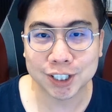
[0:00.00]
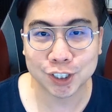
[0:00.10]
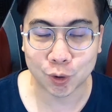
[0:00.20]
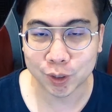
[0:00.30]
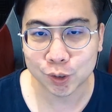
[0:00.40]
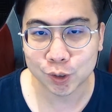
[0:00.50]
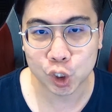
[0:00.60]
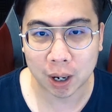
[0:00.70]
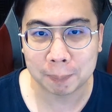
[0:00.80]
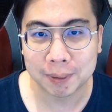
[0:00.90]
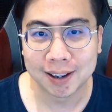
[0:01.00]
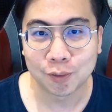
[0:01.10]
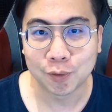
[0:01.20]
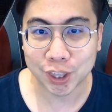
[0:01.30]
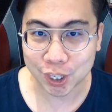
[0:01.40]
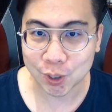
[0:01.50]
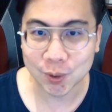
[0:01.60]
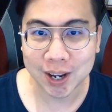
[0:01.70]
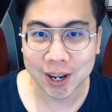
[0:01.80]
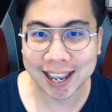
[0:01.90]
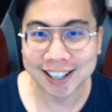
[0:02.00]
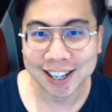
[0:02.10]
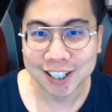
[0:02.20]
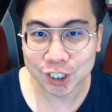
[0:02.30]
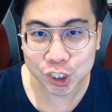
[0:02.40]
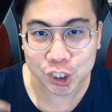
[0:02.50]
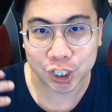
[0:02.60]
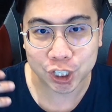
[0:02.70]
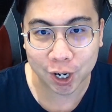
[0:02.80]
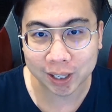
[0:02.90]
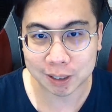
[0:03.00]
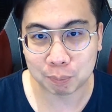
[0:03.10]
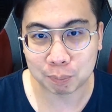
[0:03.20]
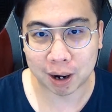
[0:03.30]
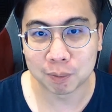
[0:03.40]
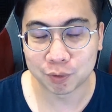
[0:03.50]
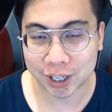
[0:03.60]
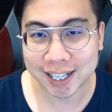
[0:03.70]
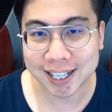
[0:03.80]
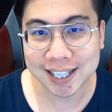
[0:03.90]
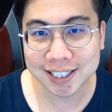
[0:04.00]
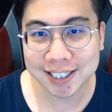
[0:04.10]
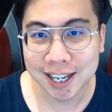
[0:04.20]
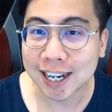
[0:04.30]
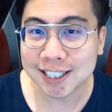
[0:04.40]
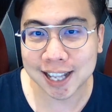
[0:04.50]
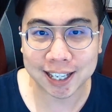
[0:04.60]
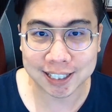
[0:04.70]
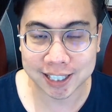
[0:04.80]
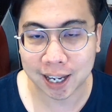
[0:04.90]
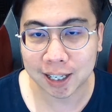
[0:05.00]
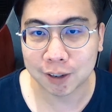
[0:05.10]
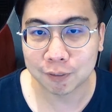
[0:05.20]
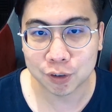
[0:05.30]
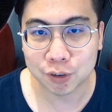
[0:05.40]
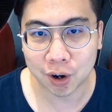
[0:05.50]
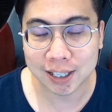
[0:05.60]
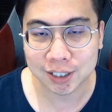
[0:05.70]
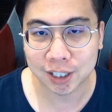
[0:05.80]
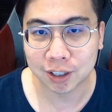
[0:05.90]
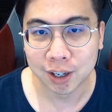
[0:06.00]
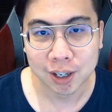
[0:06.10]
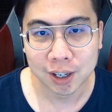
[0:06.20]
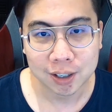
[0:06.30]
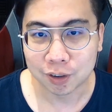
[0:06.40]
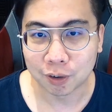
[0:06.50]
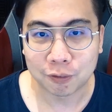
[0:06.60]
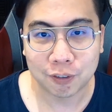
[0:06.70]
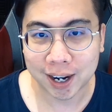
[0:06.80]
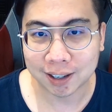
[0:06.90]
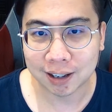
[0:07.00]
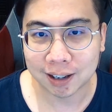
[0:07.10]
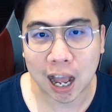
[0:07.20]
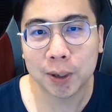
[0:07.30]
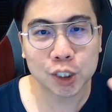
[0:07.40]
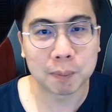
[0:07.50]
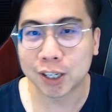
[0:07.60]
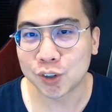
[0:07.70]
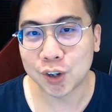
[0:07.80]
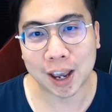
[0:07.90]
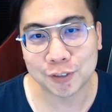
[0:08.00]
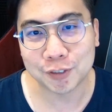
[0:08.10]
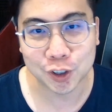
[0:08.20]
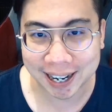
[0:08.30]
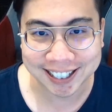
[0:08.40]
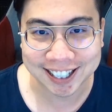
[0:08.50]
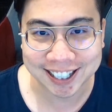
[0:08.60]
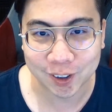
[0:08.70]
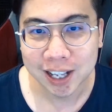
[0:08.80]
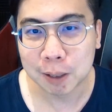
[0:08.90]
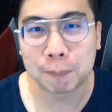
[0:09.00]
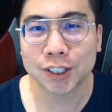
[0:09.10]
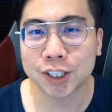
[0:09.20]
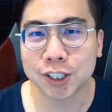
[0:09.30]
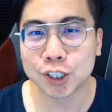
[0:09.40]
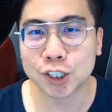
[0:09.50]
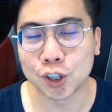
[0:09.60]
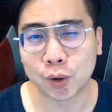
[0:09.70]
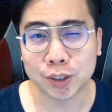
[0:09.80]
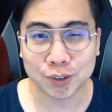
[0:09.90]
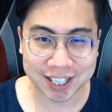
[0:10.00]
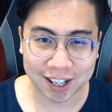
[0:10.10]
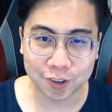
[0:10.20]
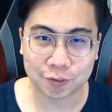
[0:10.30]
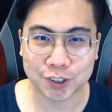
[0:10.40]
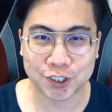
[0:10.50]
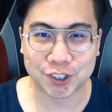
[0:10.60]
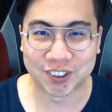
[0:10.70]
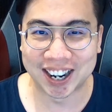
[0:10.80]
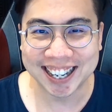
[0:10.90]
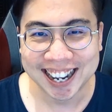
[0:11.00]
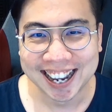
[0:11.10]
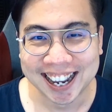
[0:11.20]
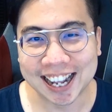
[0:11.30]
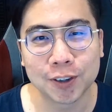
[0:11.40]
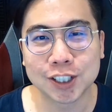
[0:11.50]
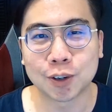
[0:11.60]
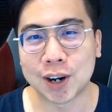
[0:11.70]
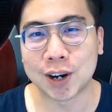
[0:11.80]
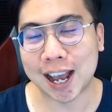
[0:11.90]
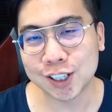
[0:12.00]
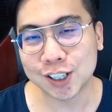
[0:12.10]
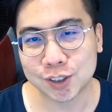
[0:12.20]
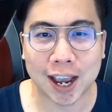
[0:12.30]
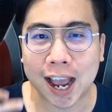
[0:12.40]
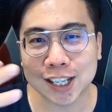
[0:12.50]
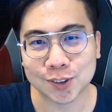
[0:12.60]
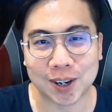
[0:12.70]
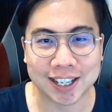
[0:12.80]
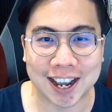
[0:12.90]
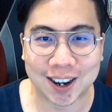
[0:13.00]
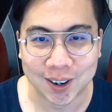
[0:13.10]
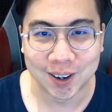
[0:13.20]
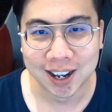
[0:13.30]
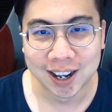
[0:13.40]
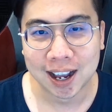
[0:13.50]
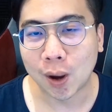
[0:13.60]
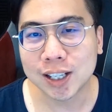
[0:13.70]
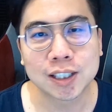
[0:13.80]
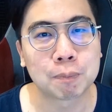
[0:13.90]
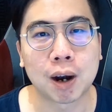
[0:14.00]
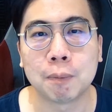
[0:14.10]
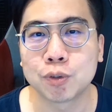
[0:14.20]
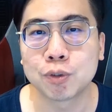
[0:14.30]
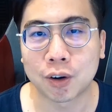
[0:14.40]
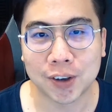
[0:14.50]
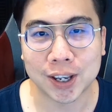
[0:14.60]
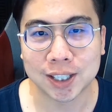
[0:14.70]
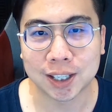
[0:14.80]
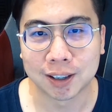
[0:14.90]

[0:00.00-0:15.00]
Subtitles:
going to show up with you and just share what their problem really is? It is like exactly if you're asking your friend how much money you have in your bank account. The person is not going to tell you for sure, right? And even someone asks you, if I ask you right now, what is the problem you're facing?